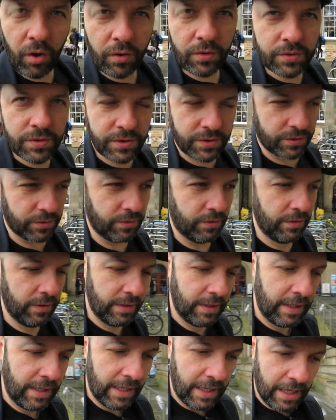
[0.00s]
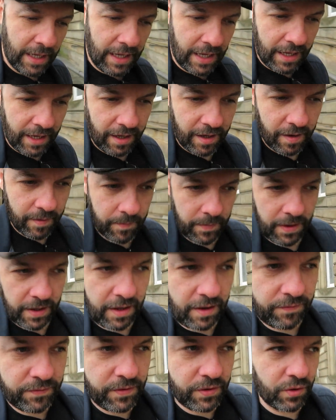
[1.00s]
also, um,
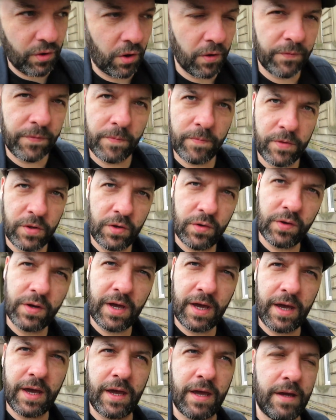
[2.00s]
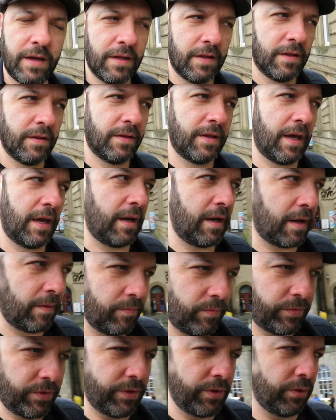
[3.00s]
if you're not from the UK, then
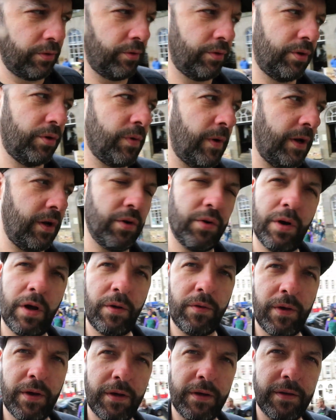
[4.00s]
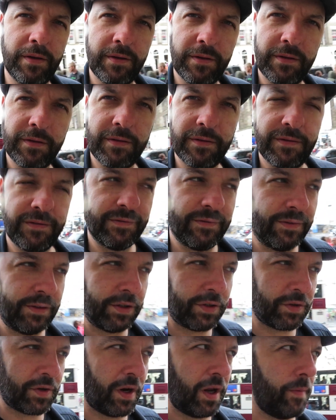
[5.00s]
I don't quite know how
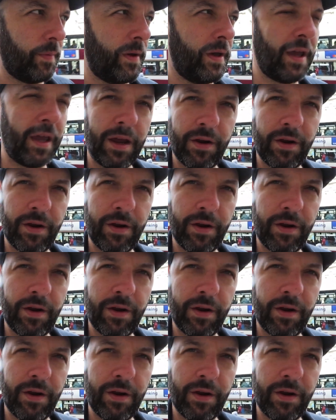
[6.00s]
to describe it.